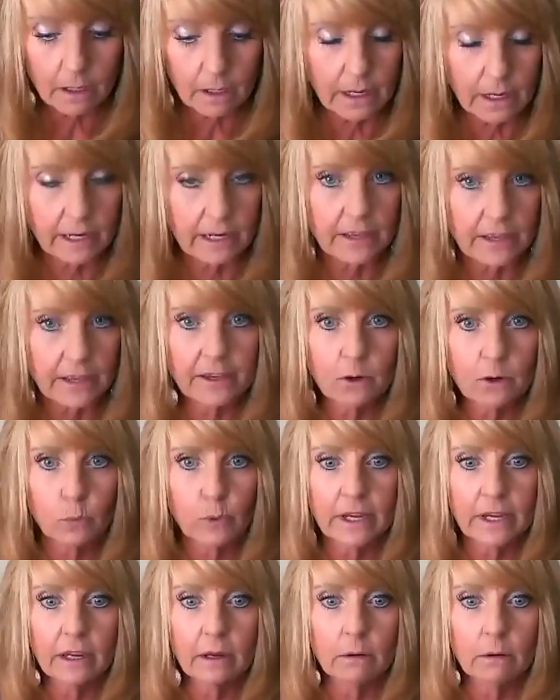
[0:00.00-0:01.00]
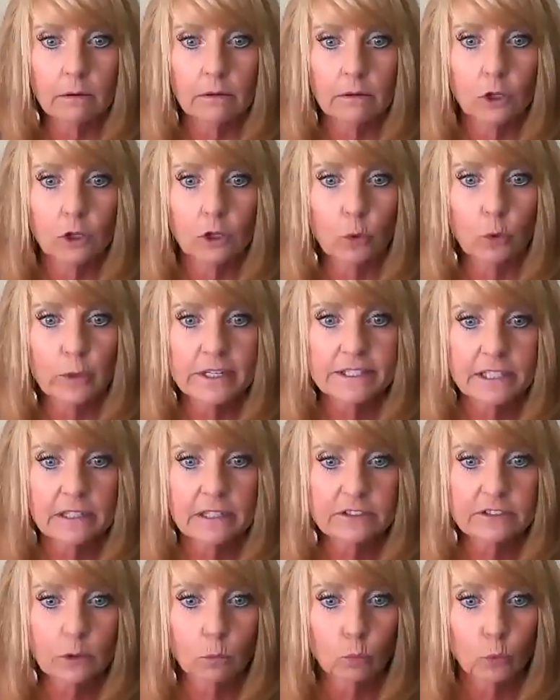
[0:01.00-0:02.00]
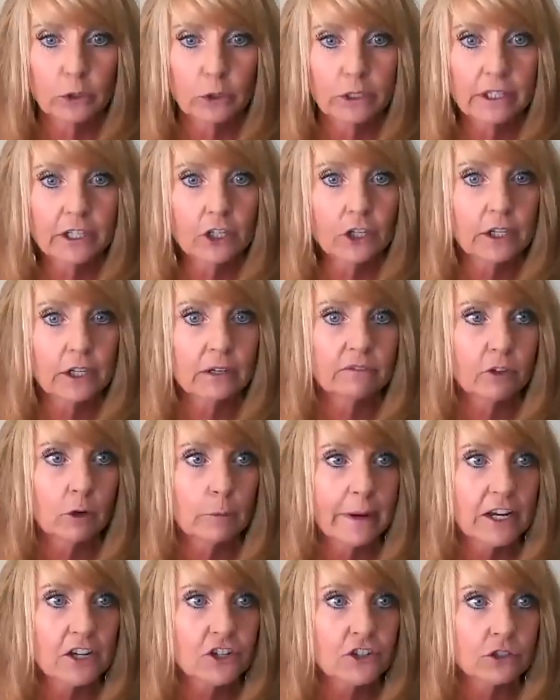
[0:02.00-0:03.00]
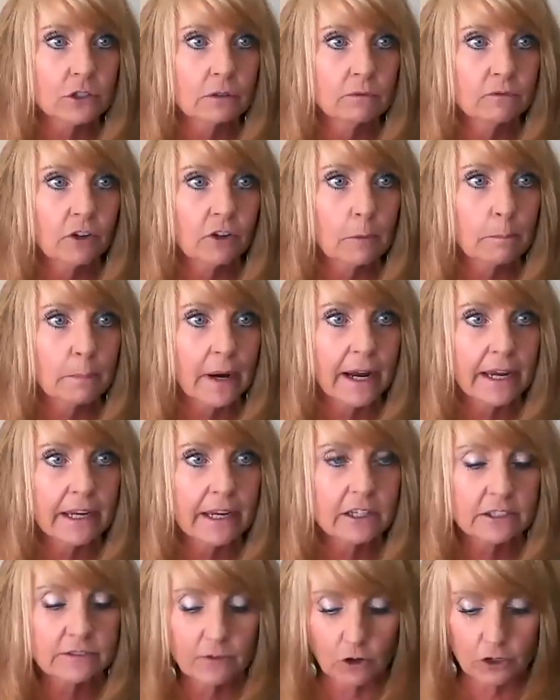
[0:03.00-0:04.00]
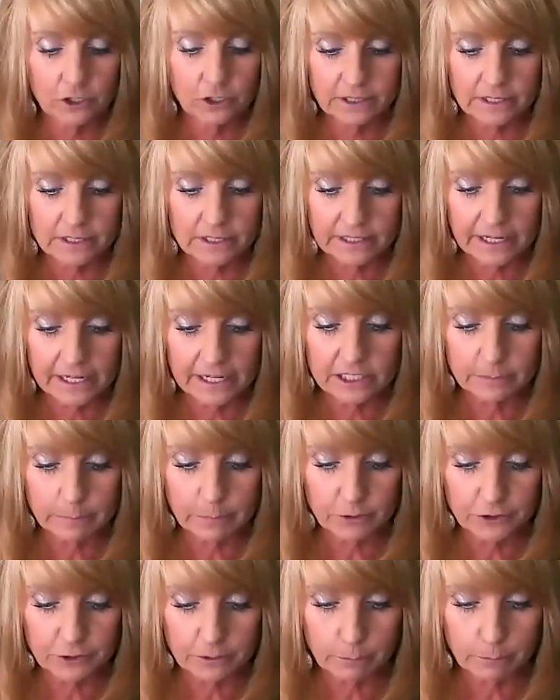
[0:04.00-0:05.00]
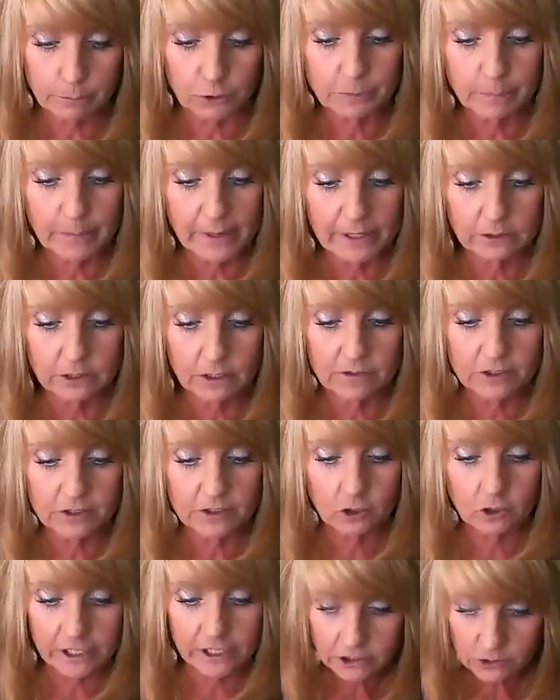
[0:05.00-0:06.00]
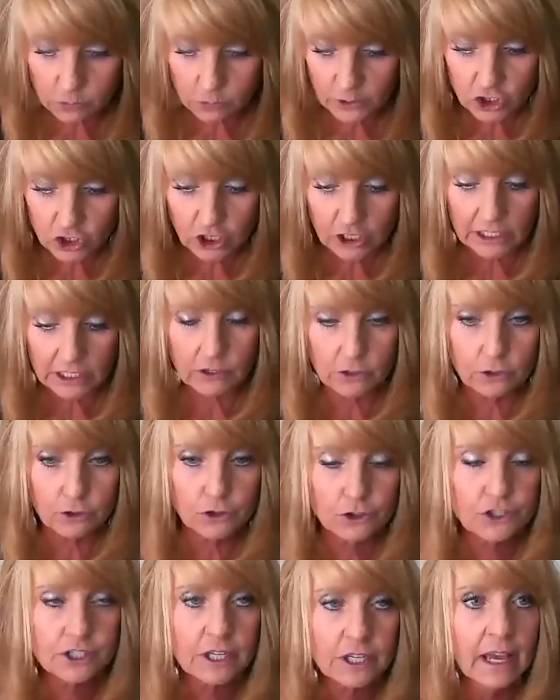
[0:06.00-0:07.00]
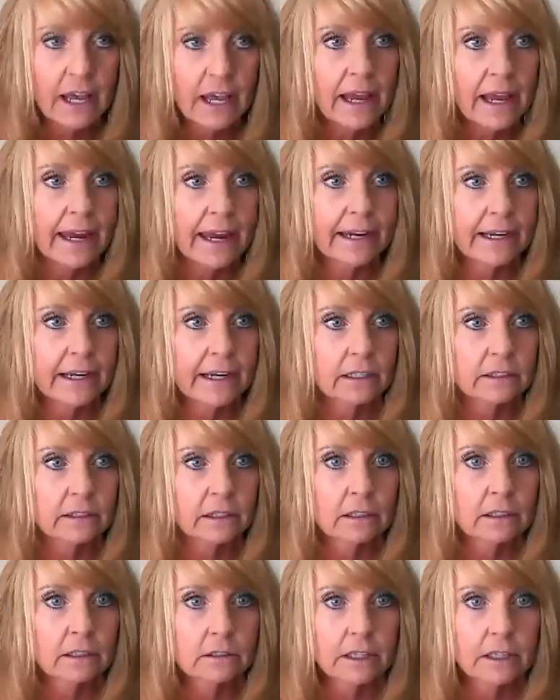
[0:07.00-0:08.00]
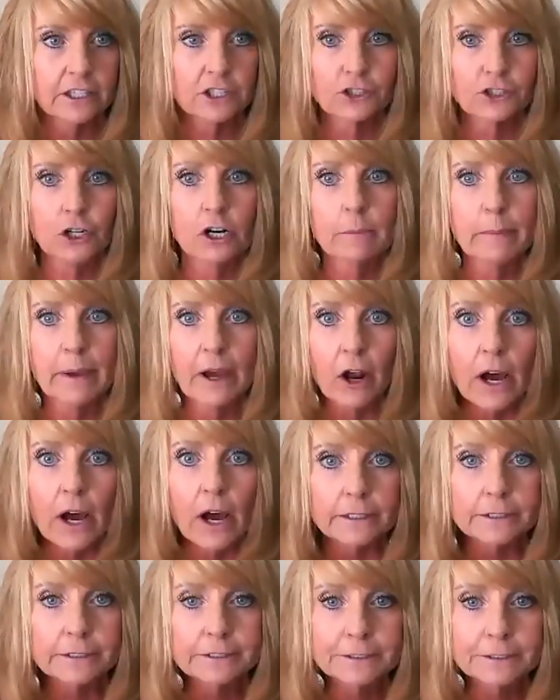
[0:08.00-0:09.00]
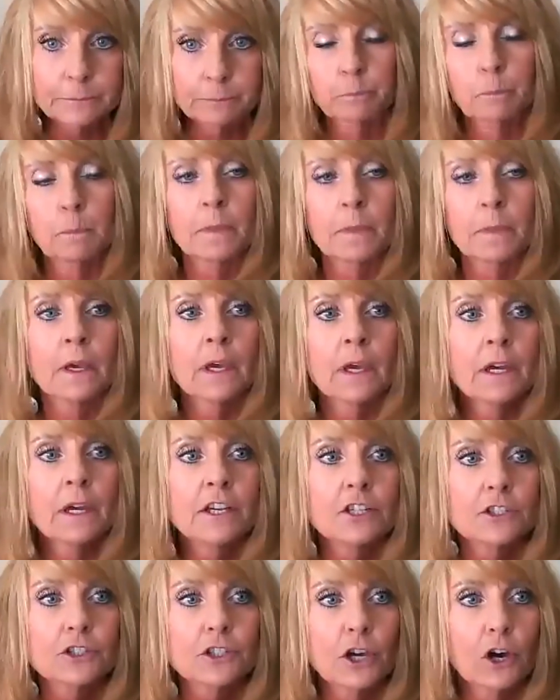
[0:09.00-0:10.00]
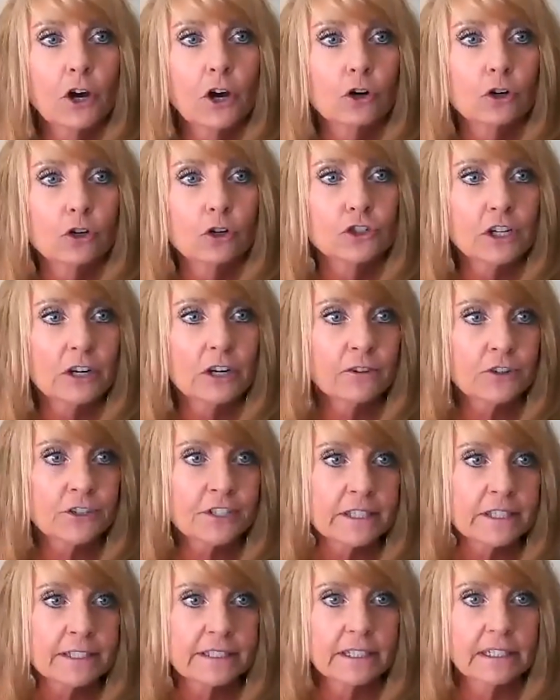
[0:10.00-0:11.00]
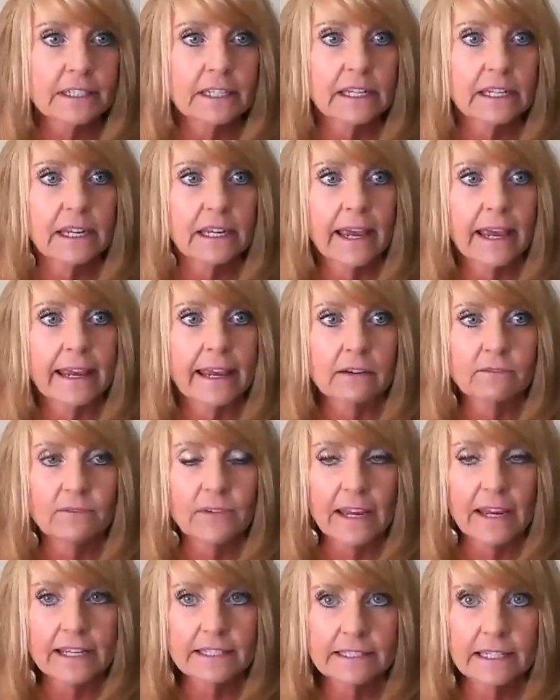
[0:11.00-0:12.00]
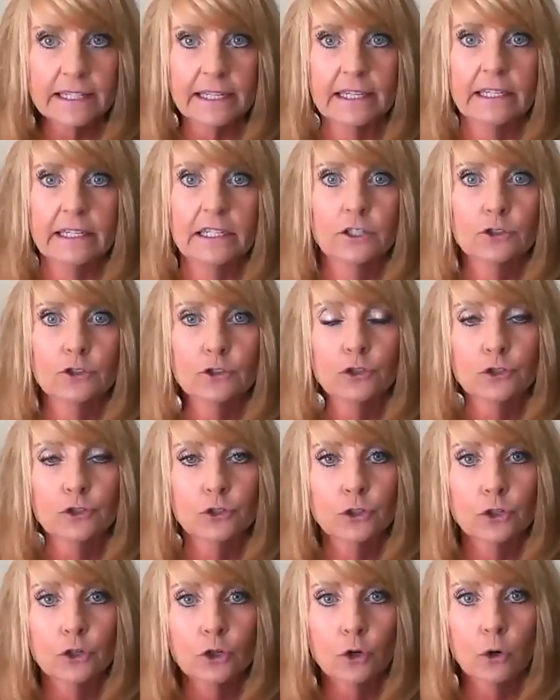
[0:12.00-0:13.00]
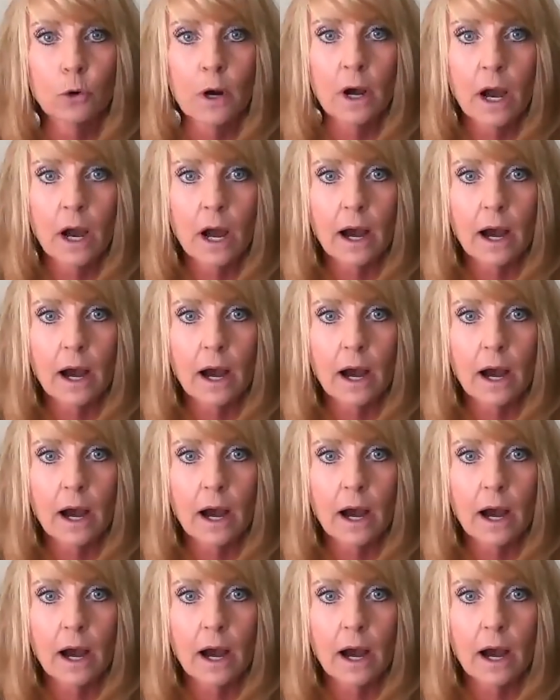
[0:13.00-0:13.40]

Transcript: And I think we, received some really good information from Mike as far as the state's perspective. So let's switch gears and let's talk about us. So Jefferson City and phasing into